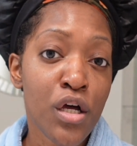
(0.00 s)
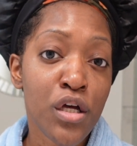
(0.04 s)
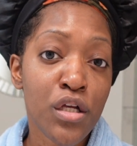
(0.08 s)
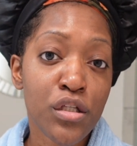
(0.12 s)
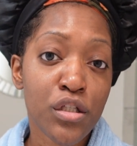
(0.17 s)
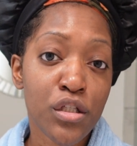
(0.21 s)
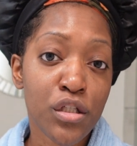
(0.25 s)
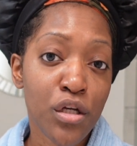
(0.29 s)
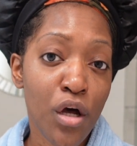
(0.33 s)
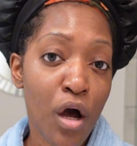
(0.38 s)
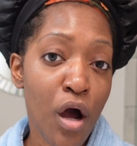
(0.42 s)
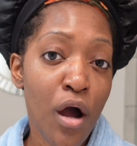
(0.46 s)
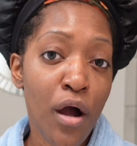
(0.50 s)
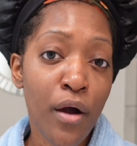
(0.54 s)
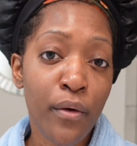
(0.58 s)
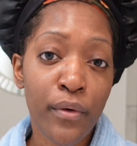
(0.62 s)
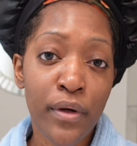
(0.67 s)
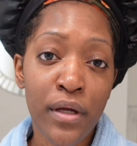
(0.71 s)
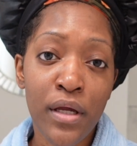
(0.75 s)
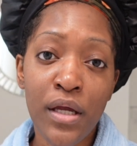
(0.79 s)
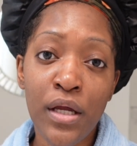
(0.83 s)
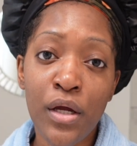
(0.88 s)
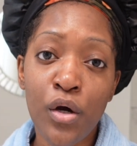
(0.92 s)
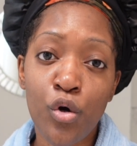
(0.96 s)

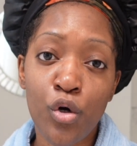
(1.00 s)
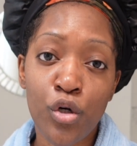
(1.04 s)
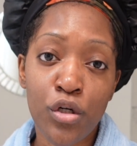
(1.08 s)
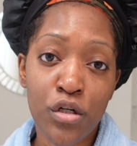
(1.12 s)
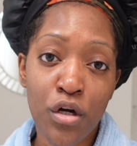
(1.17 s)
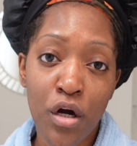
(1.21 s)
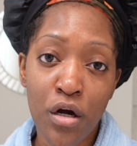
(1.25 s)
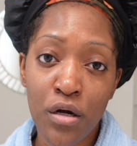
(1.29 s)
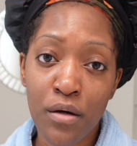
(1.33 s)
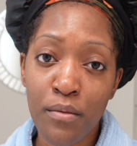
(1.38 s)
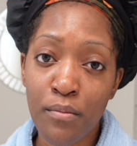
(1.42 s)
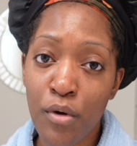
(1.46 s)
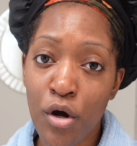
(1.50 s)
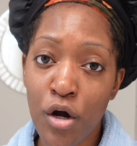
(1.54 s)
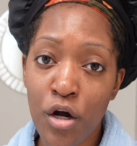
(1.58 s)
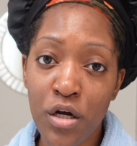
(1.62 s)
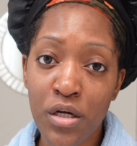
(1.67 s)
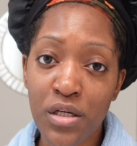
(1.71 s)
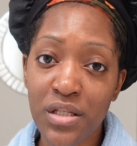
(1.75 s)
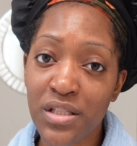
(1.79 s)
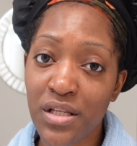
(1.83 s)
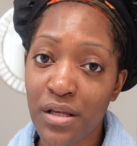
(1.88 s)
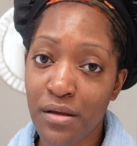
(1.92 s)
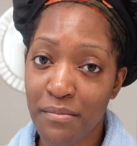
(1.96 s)
scarring or dark
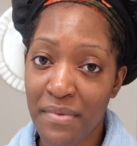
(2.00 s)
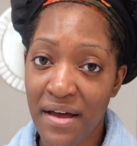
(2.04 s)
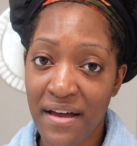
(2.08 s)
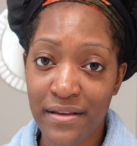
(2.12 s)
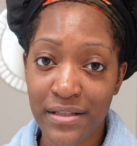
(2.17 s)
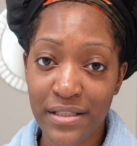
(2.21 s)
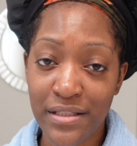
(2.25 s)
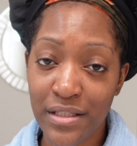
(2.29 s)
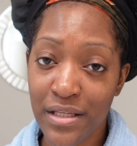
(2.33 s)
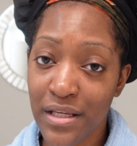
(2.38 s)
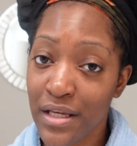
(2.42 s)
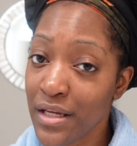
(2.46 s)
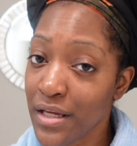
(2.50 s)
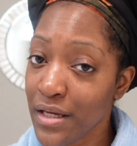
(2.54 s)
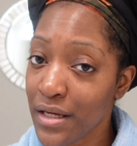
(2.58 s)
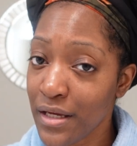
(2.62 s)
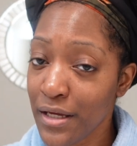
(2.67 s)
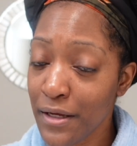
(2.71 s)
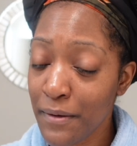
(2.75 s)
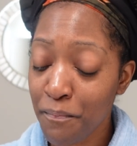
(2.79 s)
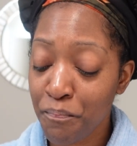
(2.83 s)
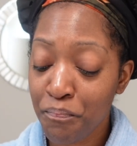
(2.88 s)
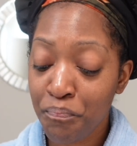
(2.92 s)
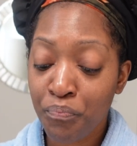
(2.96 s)
marks in my
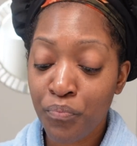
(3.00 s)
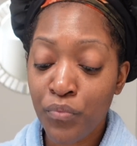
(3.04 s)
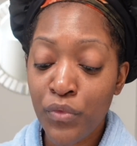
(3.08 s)
skin.